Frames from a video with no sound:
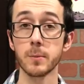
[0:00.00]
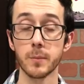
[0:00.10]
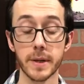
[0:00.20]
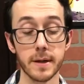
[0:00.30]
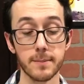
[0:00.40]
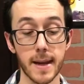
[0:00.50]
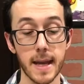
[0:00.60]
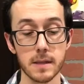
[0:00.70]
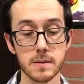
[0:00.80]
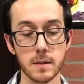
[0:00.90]
repairing
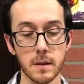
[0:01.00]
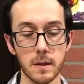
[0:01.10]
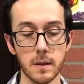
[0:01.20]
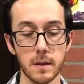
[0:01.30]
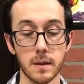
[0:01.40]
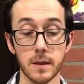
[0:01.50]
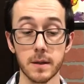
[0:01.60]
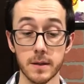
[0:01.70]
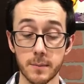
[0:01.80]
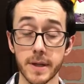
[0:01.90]
Max.
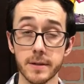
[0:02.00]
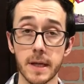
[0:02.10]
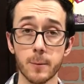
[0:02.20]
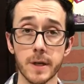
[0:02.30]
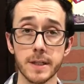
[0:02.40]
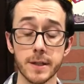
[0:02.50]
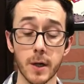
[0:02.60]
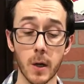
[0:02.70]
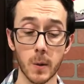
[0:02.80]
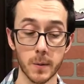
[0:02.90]
You better get ready to
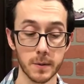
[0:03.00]
go.